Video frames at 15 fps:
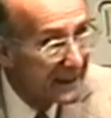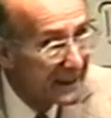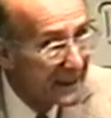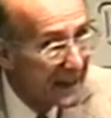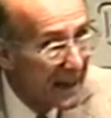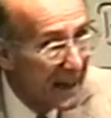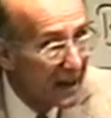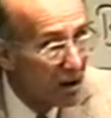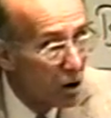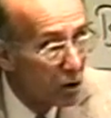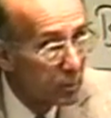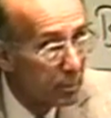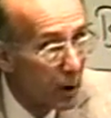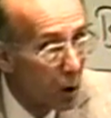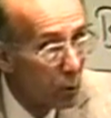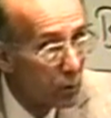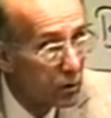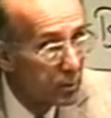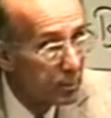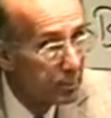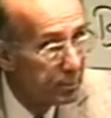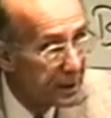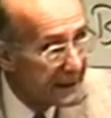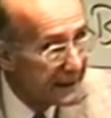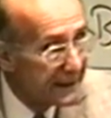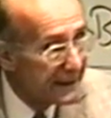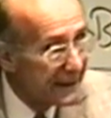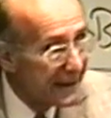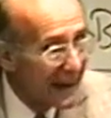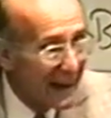cannot both
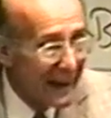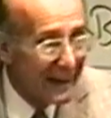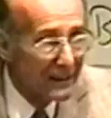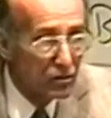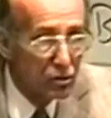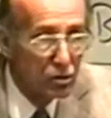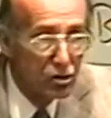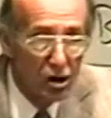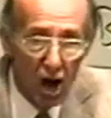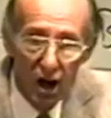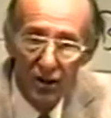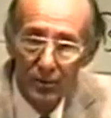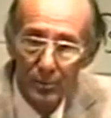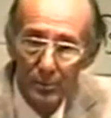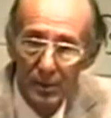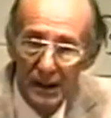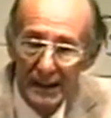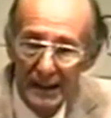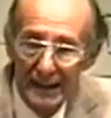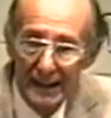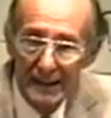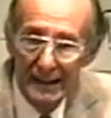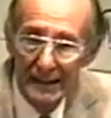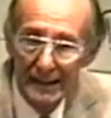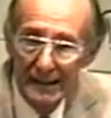be and not be